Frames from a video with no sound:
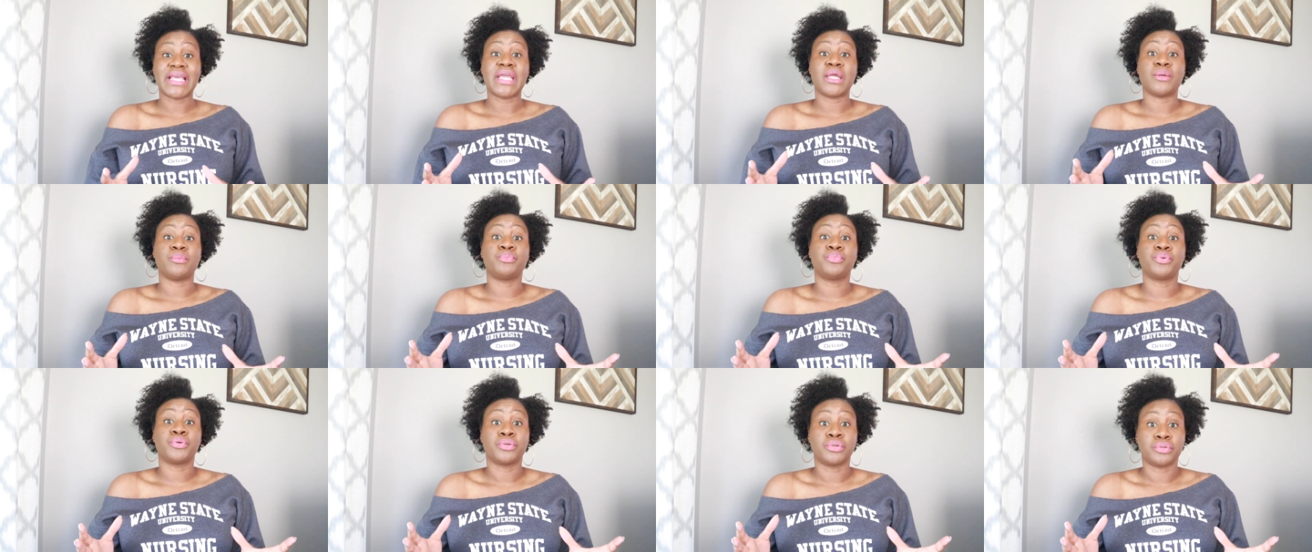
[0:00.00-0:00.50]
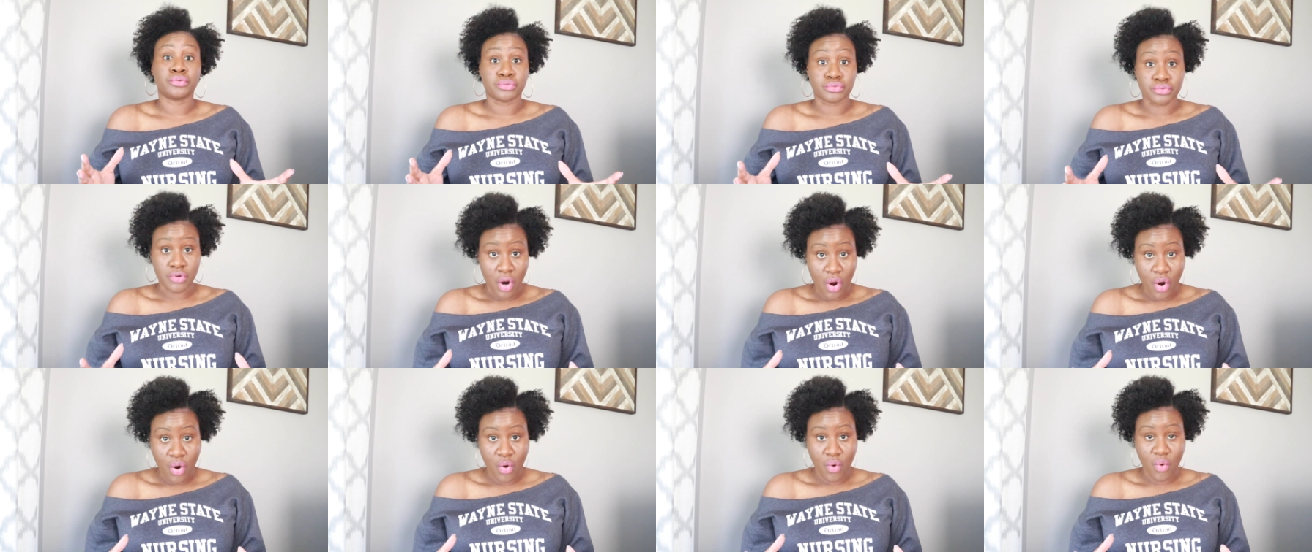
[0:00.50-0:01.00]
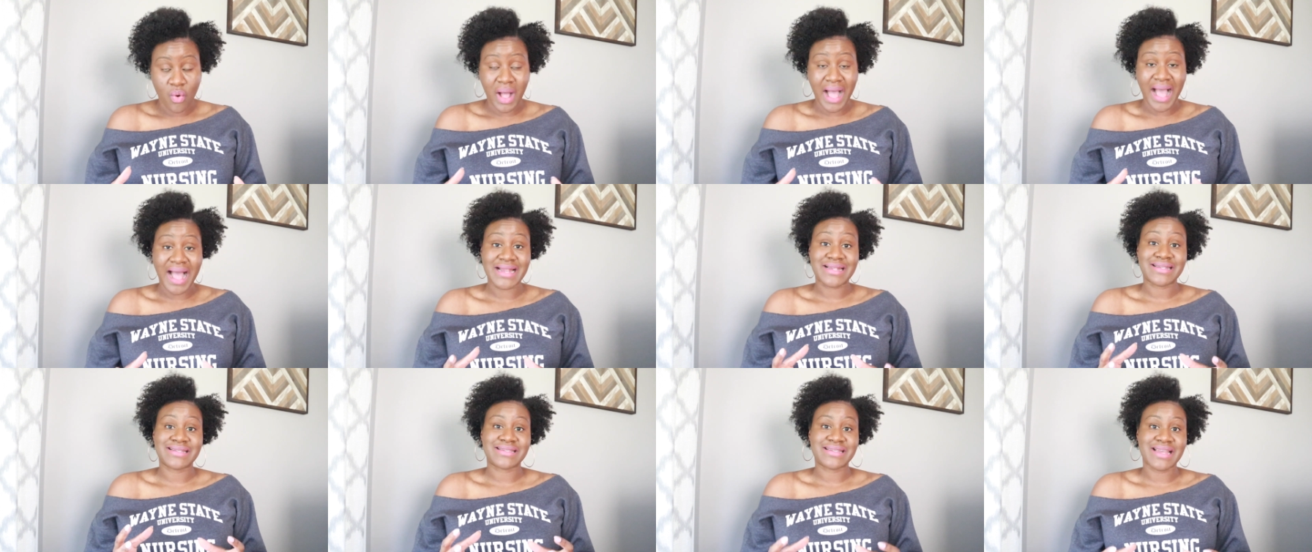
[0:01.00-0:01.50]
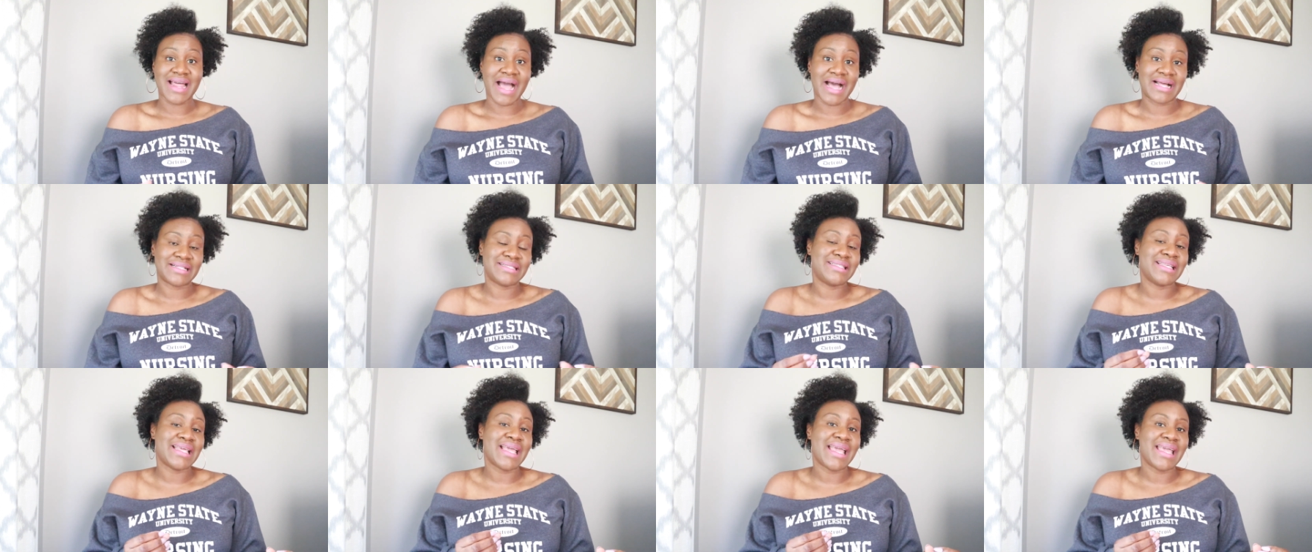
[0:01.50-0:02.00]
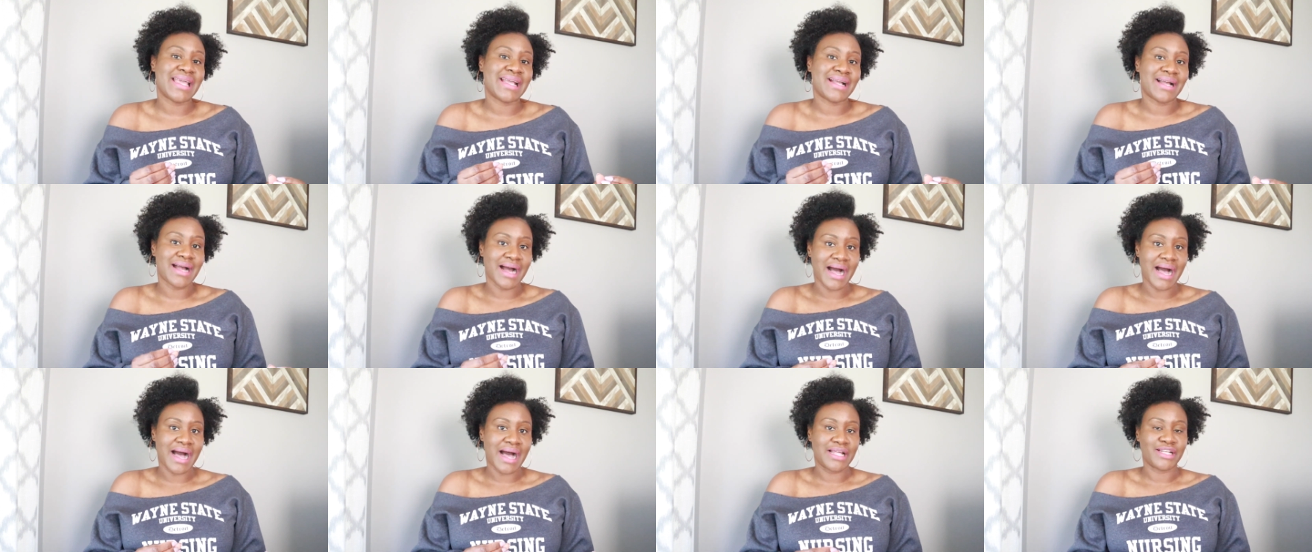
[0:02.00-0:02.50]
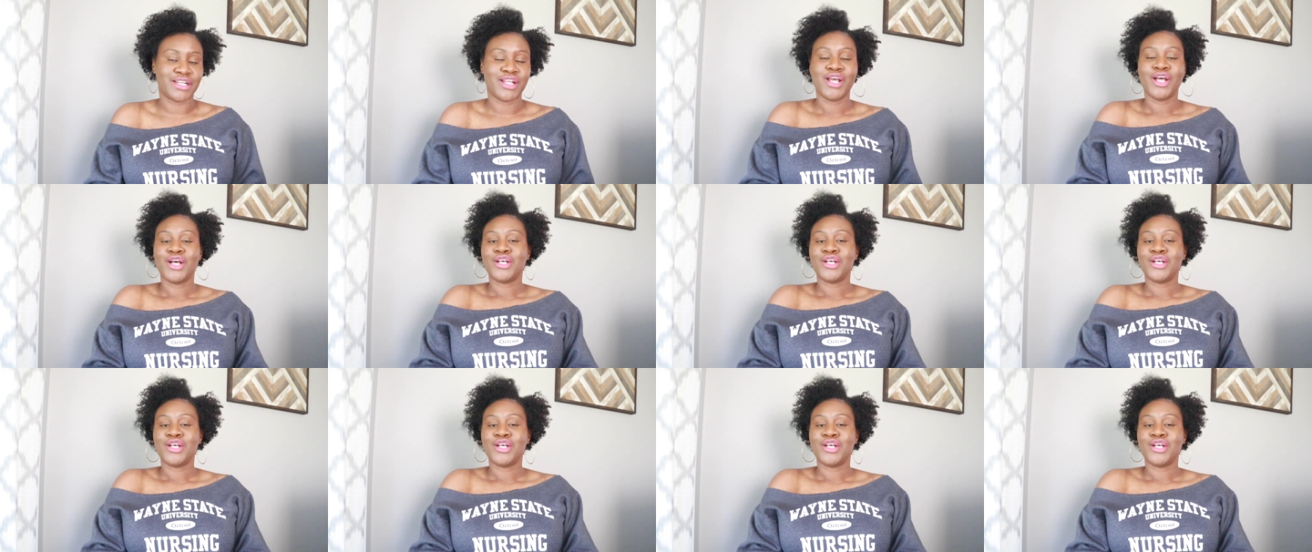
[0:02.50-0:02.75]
a pro and not a con.